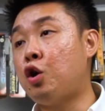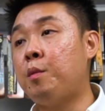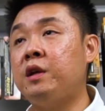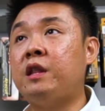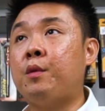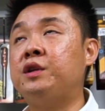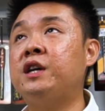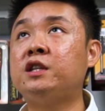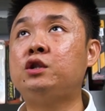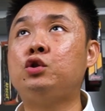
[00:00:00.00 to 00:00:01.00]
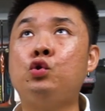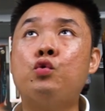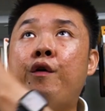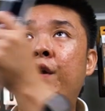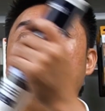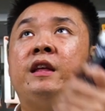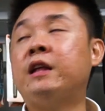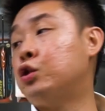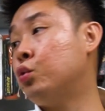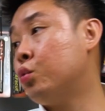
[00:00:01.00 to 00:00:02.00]
normally they will just do already,
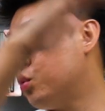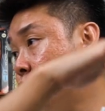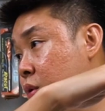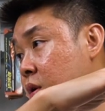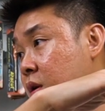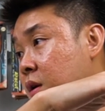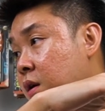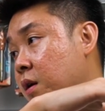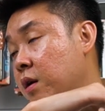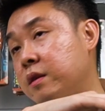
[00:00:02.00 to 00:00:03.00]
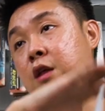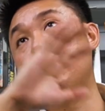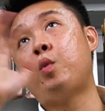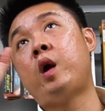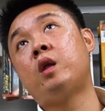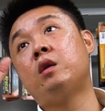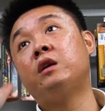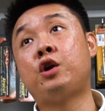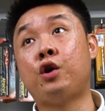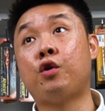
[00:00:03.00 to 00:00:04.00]
then the two. Then you will wait,
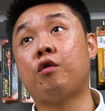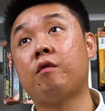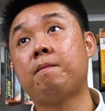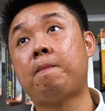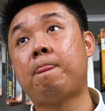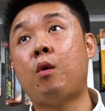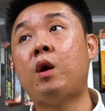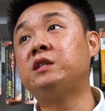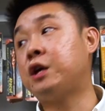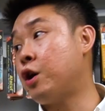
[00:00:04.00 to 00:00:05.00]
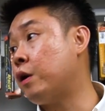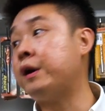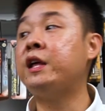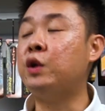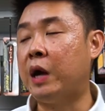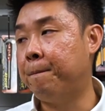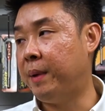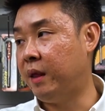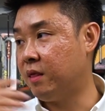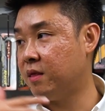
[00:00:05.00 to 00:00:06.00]
it cure. Once it cure already, you can
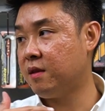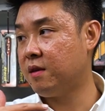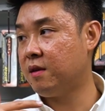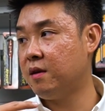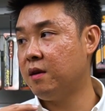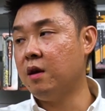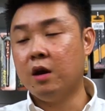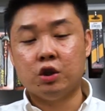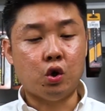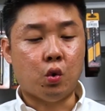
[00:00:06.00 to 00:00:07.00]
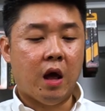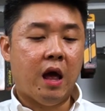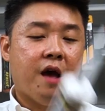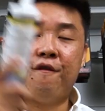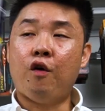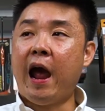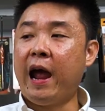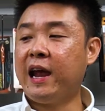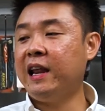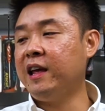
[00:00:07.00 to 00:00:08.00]
paint. So for
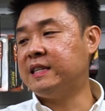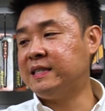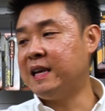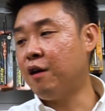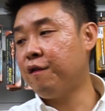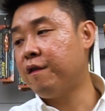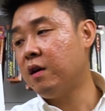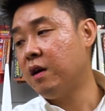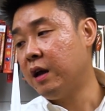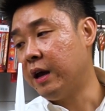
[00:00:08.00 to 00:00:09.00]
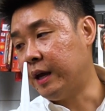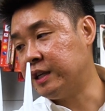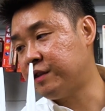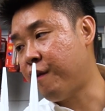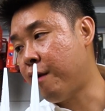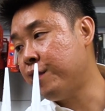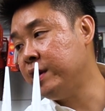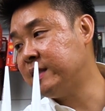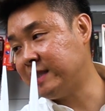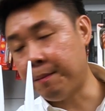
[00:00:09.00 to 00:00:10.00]
acrylic itself, it's
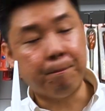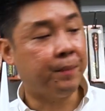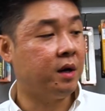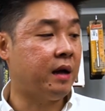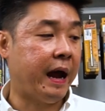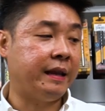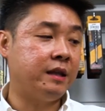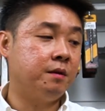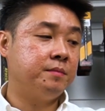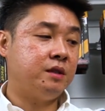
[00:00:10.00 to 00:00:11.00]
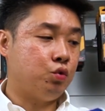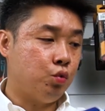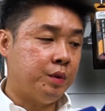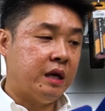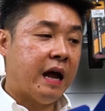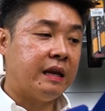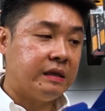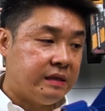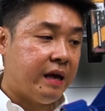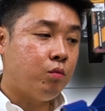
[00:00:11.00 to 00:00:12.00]
very simple items to be
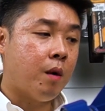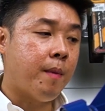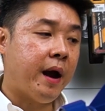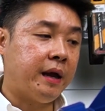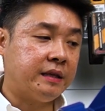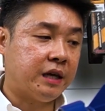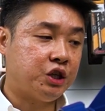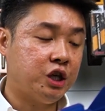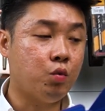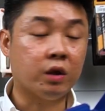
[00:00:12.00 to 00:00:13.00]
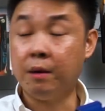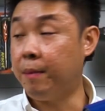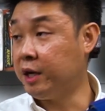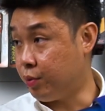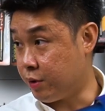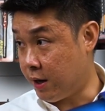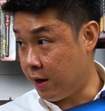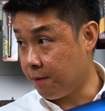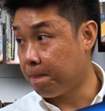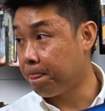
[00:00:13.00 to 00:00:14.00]
understand, whereby it's actually water-based
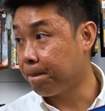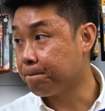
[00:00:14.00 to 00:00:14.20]
product.